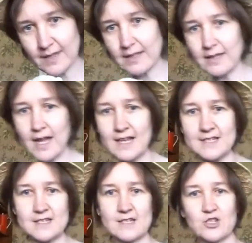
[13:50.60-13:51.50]

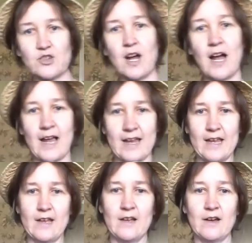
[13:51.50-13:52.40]
Let's try.
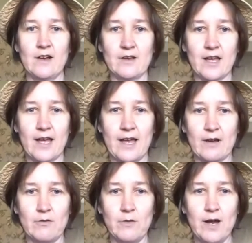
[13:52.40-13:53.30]

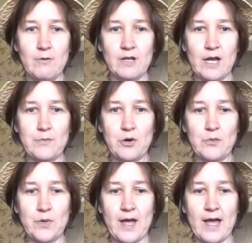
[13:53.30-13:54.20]
Okay, where will I
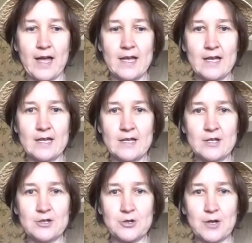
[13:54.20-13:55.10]
put bear
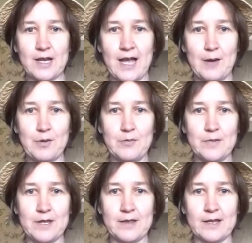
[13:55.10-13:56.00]
to clap,
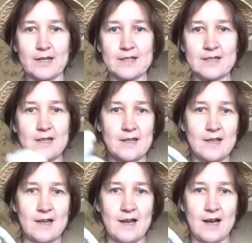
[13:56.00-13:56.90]
methinks?
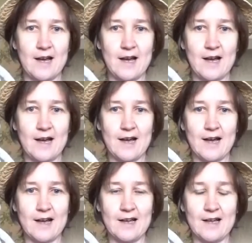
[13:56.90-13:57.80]

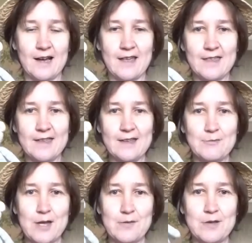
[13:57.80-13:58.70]
Uh, I think
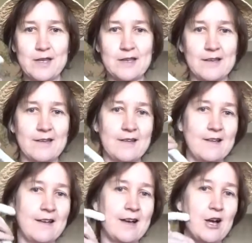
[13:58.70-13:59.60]
maybe,
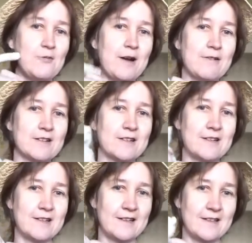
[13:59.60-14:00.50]
how about
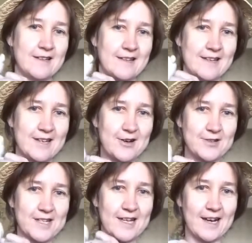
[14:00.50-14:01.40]
he
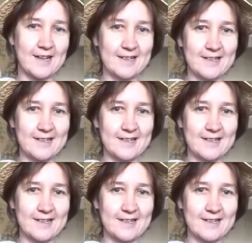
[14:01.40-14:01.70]
goes here?